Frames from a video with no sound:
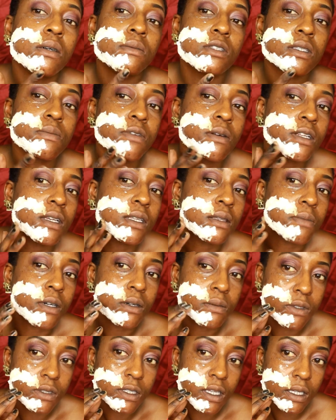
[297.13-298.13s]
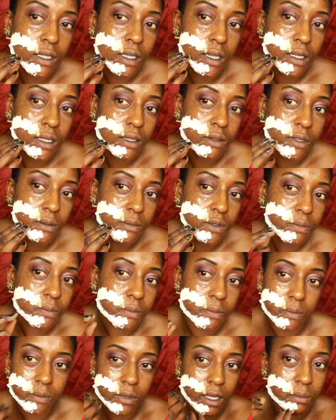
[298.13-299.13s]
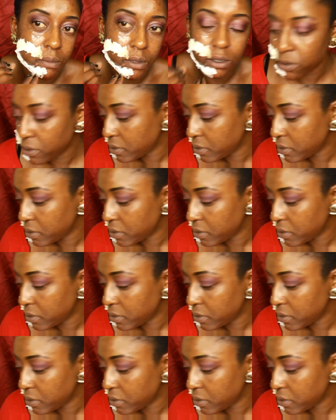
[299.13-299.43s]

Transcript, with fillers: just probably at the bottom so I can get a little bit more like pull